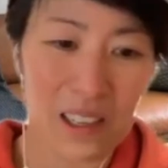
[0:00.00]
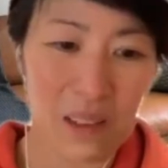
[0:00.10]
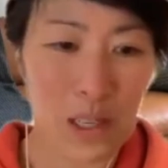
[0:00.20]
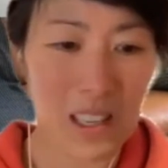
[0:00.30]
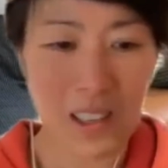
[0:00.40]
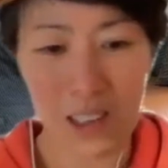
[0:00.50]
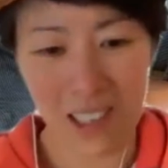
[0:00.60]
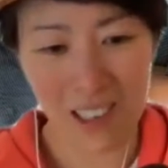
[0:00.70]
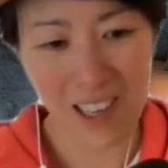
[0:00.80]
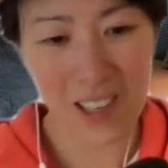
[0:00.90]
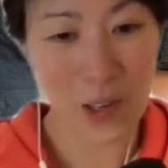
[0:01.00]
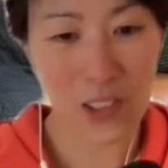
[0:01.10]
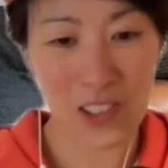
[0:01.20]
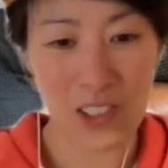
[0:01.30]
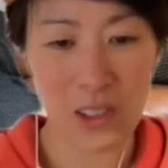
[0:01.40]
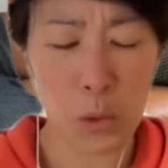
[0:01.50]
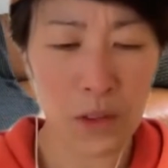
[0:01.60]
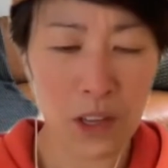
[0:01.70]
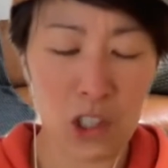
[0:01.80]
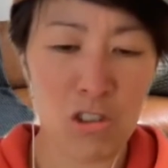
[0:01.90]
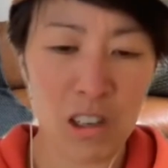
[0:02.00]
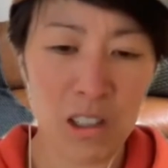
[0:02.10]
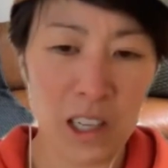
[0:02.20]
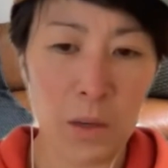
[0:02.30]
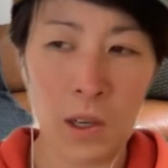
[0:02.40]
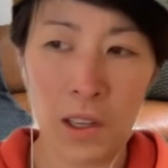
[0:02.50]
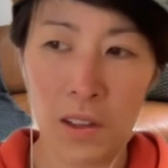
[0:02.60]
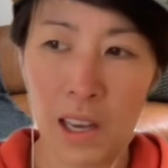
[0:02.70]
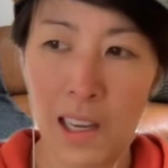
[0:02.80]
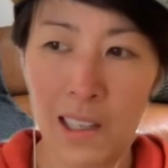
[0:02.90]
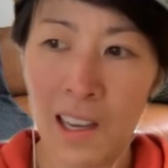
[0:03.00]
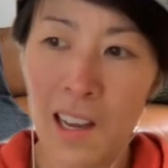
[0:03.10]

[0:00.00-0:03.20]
when they got a diagnosis and what they're struggling with. And